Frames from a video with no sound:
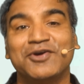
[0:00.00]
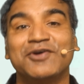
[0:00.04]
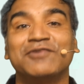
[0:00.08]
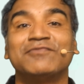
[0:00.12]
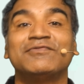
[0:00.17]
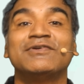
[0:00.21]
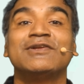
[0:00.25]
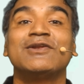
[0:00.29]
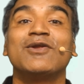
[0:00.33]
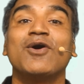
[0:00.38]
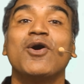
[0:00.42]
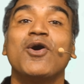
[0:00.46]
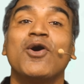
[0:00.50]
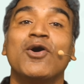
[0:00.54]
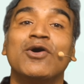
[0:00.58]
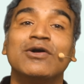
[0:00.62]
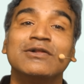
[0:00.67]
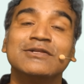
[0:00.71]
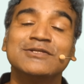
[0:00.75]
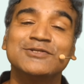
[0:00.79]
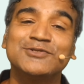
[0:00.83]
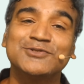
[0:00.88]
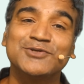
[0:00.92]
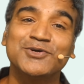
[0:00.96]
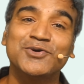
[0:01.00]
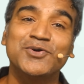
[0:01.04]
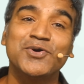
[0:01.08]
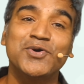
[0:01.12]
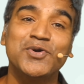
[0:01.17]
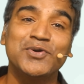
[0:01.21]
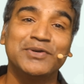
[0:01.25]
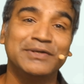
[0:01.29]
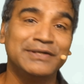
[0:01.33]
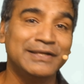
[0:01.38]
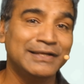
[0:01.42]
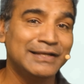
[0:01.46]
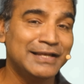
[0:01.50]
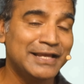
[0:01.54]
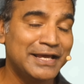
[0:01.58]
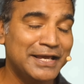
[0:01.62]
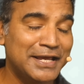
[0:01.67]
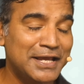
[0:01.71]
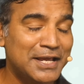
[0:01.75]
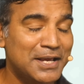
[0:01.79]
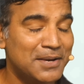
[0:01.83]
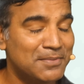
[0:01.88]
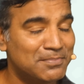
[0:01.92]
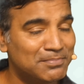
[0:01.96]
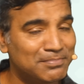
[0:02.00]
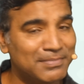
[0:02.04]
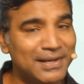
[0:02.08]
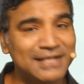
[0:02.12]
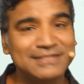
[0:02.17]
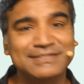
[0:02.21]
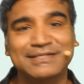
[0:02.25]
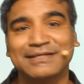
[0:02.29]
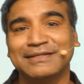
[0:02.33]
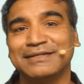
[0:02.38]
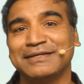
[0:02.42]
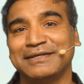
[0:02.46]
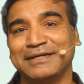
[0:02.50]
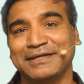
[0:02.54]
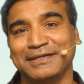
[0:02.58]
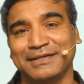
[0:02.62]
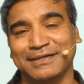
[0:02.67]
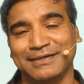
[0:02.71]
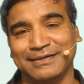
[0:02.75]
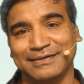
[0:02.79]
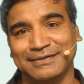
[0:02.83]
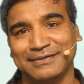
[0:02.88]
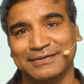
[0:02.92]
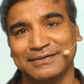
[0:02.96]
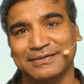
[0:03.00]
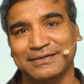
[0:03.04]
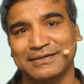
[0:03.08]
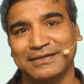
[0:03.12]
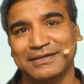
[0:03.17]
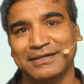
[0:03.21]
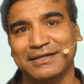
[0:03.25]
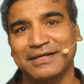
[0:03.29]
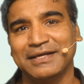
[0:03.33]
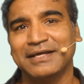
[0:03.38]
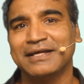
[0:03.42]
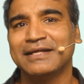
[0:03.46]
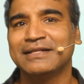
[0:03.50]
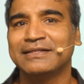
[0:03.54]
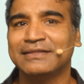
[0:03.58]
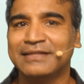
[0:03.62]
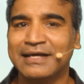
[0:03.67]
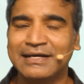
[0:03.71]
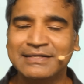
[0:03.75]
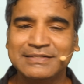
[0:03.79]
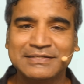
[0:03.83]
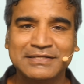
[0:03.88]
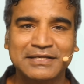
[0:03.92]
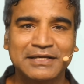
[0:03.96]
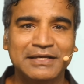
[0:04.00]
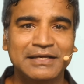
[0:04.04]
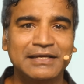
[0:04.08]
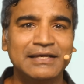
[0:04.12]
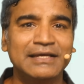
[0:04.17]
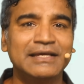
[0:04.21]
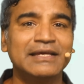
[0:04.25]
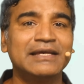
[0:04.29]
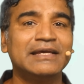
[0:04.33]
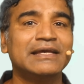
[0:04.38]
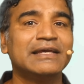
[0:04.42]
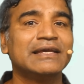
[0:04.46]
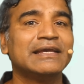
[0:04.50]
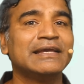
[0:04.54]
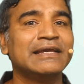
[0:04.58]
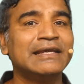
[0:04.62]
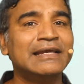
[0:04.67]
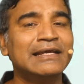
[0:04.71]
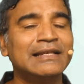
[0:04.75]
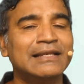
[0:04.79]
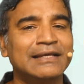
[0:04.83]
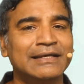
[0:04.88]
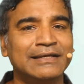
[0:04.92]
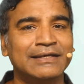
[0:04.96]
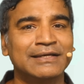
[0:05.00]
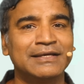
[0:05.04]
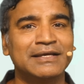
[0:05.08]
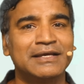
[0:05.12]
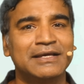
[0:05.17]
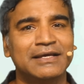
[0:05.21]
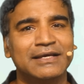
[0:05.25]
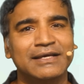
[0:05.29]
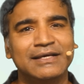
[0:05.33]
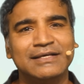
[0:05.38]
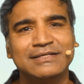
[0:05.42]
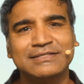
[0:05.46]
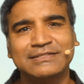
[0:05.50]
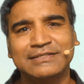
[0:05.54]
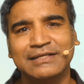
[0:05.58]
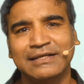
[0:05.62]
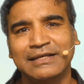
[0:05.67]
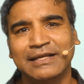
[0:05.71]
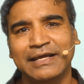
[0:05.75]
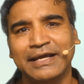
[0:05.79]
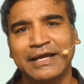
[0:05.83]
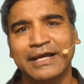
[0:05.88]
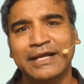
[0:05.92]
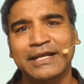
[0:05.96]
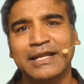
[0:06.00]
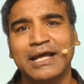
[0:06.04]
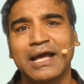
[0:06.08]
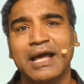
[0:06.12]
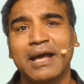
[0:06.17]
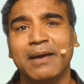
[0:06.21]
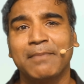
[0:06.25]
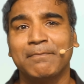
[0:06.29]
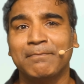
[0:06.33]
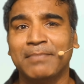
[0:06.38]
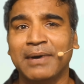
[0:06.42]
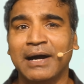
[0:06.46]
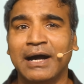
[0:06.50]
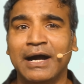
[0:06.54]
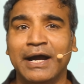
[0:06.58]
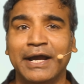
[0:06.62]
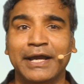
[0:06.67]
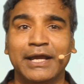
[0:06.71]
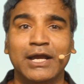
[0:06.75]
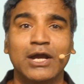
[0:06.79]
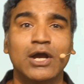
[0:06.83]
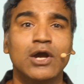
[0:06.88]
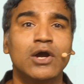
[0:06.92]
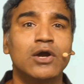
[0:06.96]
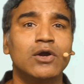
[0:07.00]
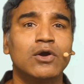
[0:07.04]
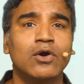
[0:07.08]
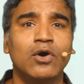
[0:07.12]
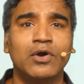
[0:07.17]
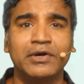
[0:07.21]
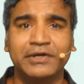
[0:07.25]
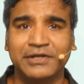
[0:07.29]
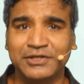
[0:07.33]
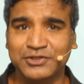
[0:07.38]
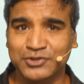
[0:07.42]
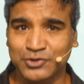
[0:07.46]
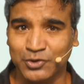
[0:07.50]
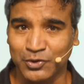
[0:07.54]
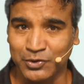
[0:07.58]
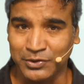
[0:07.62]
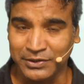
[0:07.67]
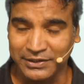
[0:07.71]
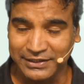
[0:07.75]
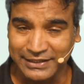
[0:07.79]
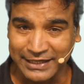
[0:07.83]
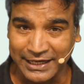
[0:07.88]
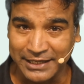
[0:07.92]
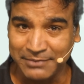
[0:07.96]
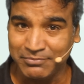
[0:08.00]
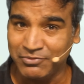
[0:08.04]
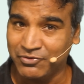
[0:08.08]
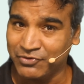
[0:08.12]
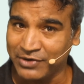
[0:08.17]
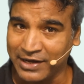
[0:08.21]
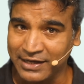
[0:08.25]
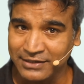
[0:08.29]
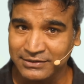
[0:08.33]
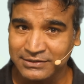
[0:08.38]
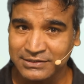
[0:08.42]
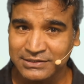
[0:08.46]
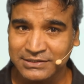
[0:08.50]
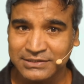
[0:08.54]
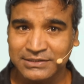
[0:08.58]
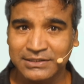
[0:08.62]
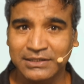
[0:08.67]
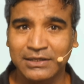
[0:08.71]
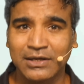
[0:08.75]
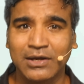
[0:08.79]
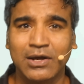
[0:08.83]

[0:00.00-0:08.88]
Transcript: will also delay muscle healing. Thus, healing is delayed by cortisone type drugs.